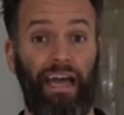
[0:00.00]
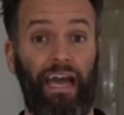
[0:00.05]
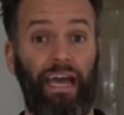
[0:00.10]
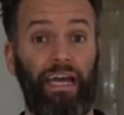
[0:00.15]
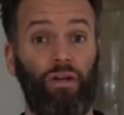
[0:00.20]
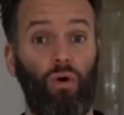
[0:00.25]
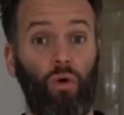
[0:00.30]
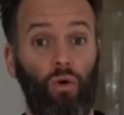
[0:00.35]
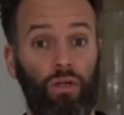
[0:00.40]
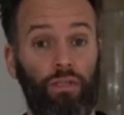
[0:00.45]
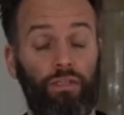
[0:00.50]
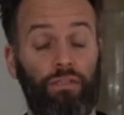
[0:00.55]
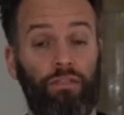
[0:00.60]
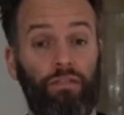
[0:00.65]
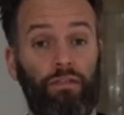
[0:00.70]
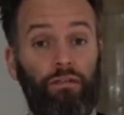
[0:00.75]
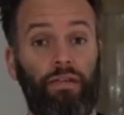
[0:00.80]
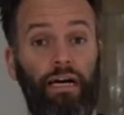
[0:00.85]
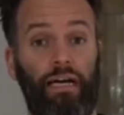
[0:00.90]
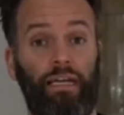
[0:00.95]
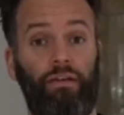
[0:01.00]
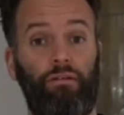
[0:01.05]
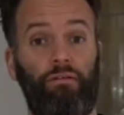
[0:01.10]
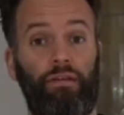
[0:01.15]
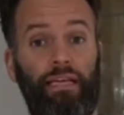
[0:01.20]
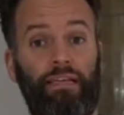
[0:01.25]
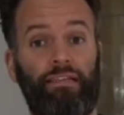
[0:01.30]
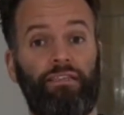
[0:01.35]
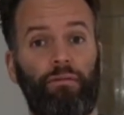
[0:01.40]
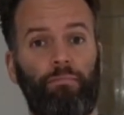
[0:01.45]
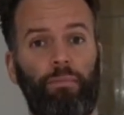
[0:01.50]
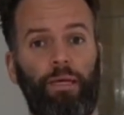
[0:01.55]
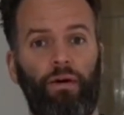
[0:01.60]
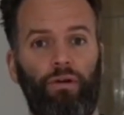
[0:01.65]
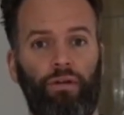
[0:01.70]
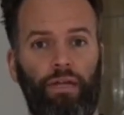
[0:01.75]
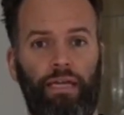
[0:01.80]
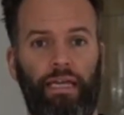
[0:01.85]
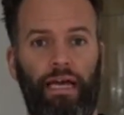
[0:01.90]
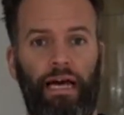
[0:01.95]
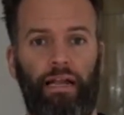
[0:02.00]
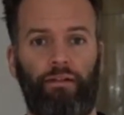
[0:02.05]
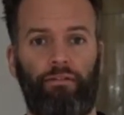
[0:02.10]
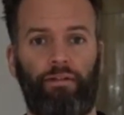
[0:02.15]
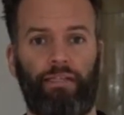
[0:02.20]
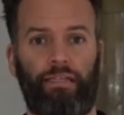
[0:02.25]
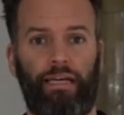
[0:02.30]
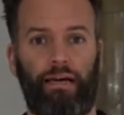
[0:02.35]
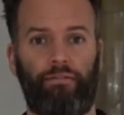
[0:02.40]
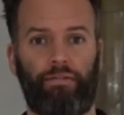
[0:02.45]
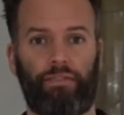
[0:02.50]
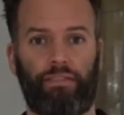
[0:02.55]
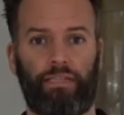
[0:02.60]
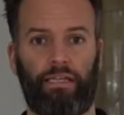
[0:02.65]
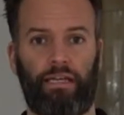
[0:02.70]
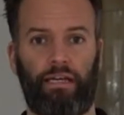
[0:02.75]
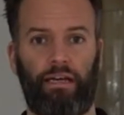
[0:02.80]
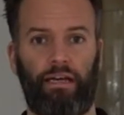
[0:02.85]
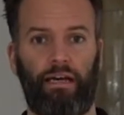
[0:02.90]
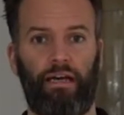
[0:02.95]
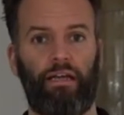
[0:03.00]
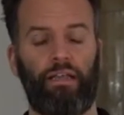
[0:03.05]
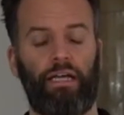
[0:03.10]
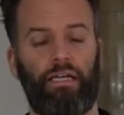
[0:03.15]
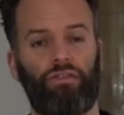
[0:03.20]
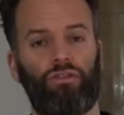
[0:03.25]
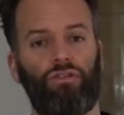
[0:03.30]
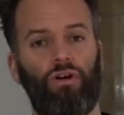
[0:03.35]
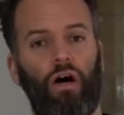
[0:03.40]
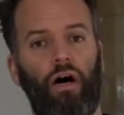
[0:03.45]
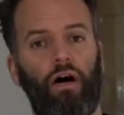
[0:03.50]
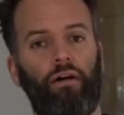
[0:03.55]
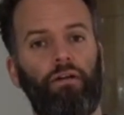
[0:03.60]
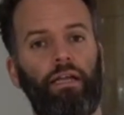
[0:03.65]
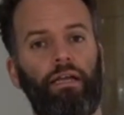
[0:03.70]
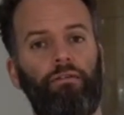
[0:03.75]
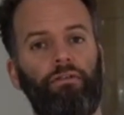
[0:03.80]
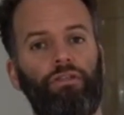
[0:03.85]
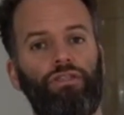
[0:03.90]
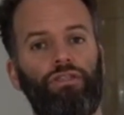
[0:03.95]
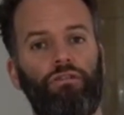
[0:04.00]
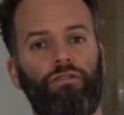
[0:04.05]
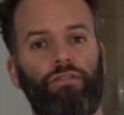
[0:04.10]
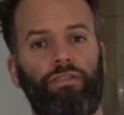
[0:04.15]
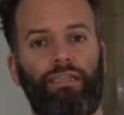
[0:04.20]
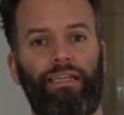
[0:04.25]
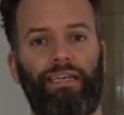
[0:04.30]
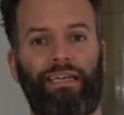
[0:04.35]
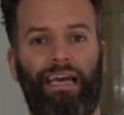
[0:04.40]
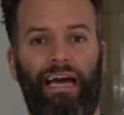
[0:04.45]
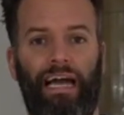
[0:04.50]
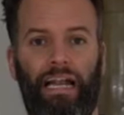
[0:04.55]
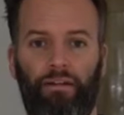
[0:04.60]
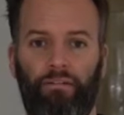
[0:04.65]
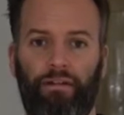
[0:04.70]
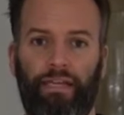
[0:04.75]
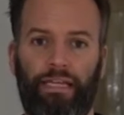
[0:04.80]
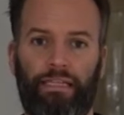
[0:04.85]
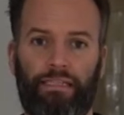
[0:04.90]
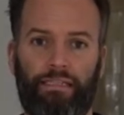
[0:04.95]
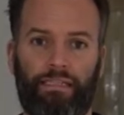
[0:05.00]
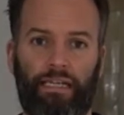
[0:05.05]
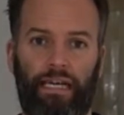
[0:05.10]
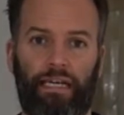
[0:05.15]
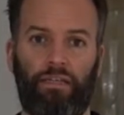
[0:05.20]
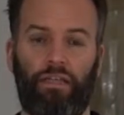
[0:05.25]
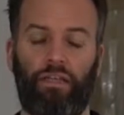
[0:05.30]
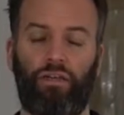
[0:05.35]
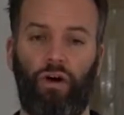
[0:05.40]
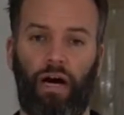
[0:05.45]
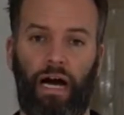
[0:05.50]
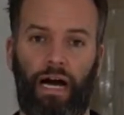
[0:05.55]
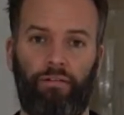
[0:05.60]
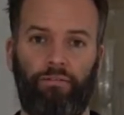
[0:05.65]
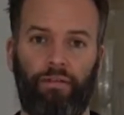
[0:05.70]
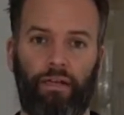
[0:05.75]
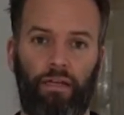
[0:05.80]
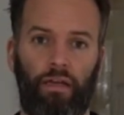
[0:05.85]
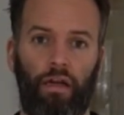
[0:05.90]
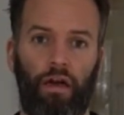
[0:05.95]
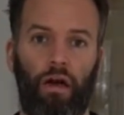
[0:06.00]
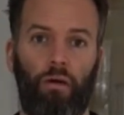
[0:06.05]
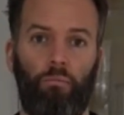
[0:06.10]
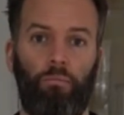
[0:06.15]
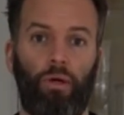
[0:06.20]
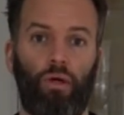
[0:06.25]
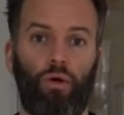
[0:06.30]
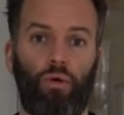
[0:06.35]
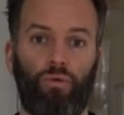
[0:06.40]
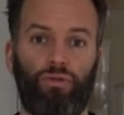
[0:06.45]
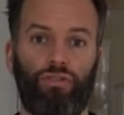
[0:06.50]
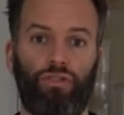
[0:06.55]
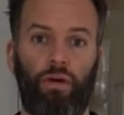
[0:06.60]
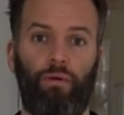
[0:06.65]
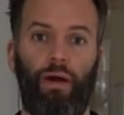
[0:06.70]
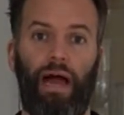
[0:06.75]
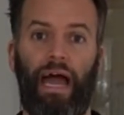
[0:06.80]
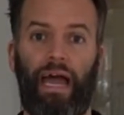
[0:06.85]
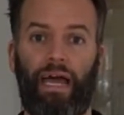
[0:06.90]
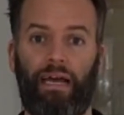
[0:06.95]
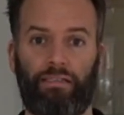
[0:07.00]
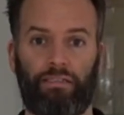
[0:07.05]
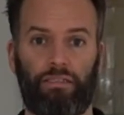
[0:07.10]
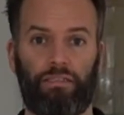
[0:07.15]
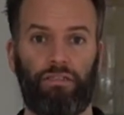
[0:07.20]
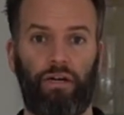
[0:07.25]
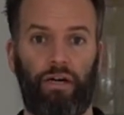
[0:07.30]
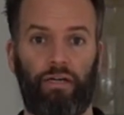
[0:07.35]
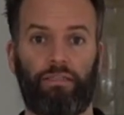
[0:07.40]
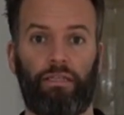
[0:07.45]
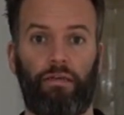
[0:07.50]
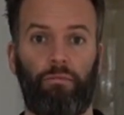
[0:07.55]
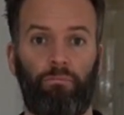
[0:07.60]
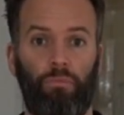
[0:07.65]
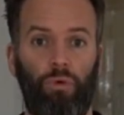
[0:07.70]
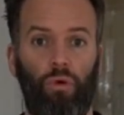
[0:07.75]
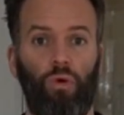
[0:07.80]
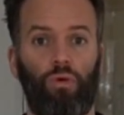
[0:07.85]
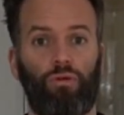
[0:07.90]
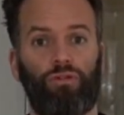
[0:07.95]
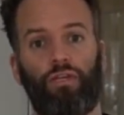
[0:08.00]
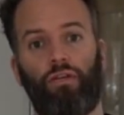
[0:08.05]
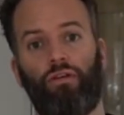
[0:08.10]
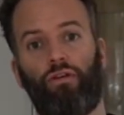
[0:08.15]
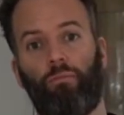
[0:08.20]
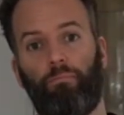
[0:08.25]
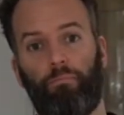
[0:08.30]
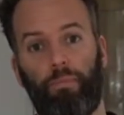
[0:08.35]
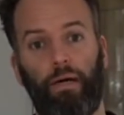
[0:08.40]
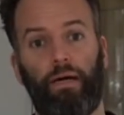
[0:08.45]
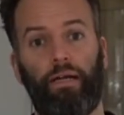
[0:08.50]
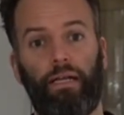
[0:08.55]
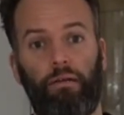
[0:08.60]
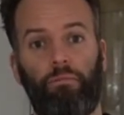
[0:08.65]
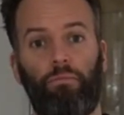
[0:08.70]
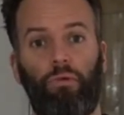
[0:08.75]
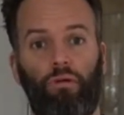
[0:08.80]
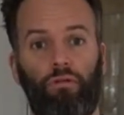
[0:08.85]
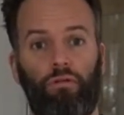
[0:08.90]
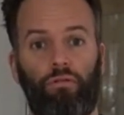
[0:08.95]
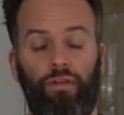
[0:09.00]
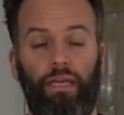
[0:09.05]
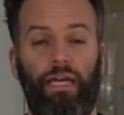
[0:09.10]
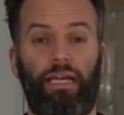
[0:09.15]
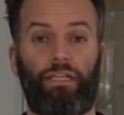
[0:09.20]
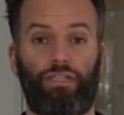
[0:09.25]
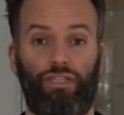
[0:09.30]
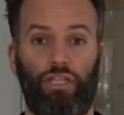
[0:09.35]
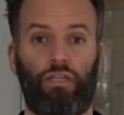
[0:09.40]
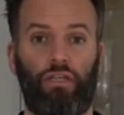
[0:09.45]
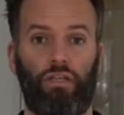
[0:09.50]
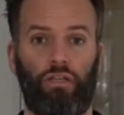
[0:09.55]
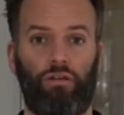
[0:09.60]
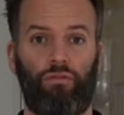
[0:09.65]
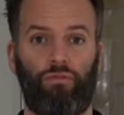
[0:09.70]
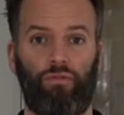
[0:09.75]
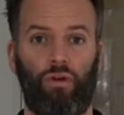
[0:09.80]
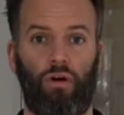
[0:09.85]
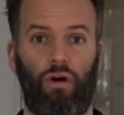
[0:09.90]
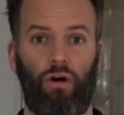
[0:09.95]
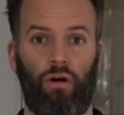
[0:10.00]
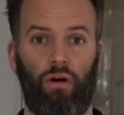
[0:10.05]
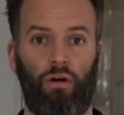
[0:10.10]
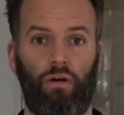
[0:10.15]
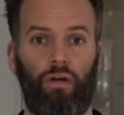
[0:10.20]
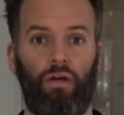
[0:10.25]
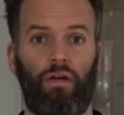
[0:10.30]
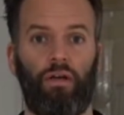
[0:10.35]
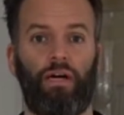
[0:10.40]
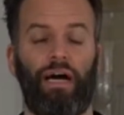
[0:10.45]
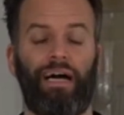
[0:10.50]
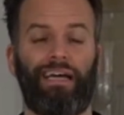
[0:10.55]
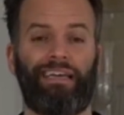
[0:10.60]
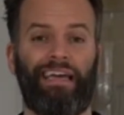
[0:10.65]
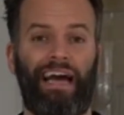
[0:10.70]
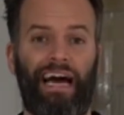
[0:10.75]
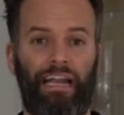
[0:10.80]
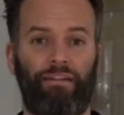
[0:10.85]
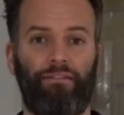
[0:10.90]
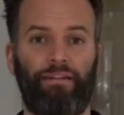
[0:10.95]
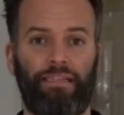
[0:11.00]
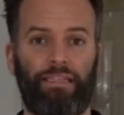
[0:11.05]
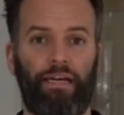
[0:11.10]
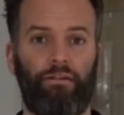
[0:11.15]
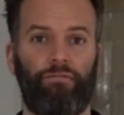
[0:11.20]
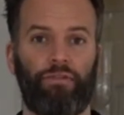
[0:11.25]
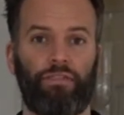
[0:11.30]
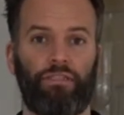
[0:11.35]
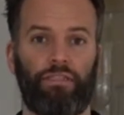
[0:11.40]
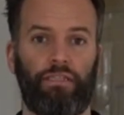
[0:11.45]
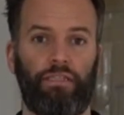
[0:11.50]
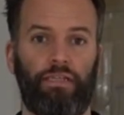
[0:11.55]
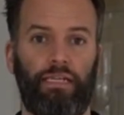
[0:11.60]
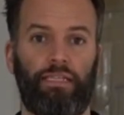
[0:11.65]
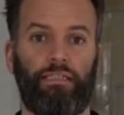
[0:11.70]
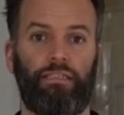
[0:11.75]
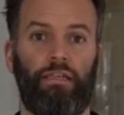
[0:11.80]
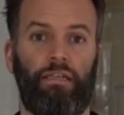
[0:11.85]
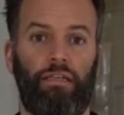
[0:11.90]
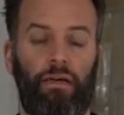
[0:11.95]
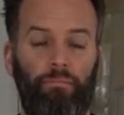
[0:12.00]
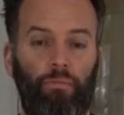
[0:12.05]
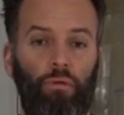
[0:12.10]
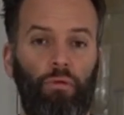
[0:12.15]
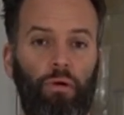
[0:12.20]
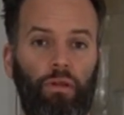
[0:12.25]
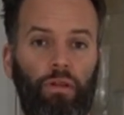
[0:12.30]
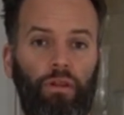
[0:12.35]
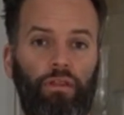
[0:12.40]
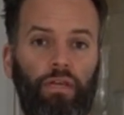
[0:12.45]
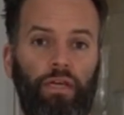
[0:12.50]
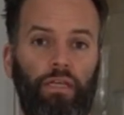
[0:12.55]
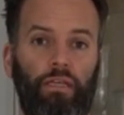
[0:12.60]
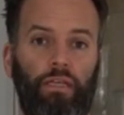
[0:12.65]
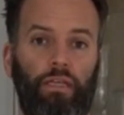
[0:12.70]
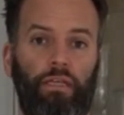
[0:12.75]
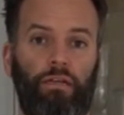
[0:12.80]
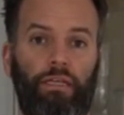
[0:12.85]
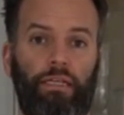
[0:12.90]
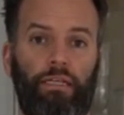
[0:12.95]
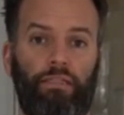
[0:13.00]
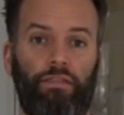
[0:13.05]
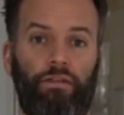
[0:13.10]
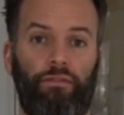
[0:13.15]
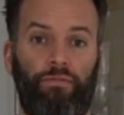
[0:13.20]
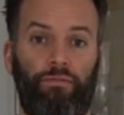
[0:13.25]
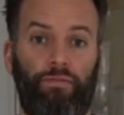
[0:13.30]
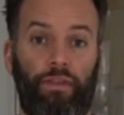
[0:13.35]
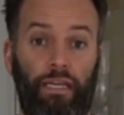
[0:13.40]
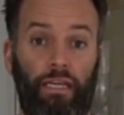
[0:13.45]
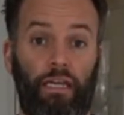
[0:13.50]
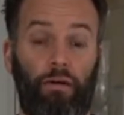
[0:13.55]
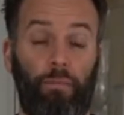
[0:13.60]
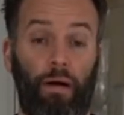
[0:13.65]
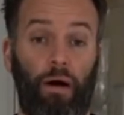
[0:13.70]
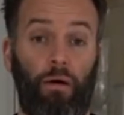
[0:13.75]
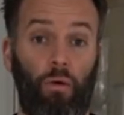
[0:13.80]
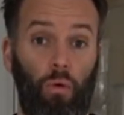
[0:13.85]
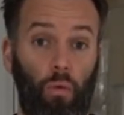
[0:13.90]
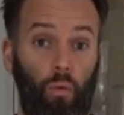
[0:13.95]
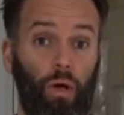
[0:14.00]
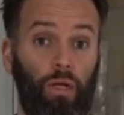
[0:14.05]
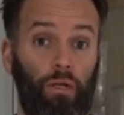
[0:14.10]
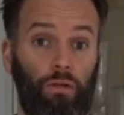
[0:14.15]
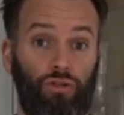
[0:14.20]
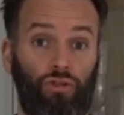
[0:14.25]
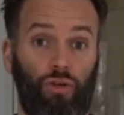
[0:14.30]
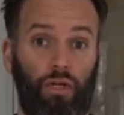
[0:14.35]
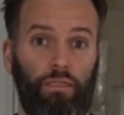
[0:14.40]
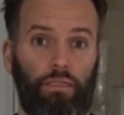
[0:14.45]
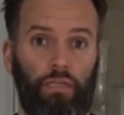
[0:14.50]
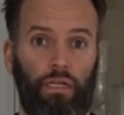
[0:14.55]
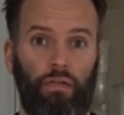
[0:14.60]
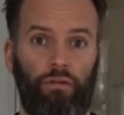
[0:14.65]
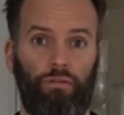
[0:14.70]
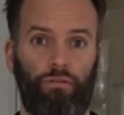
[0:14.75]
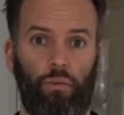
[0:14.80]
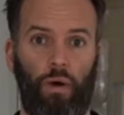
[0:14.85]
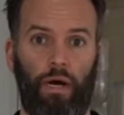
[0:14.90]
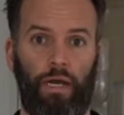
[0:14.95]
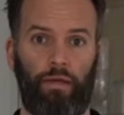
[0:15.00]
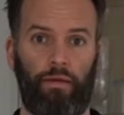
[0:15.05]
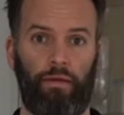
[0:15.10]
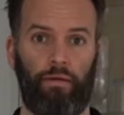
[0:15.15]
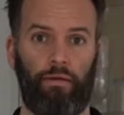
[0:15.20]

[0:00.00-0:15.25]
In order to do that, you need to be on a calorie deficit. That's not only reducing the calorie intake that you're having, but also exercising more so you're burning more of the energy that you've got. A calorie deficit is the number 1 thing that you need to think about when you're trying to lose weight.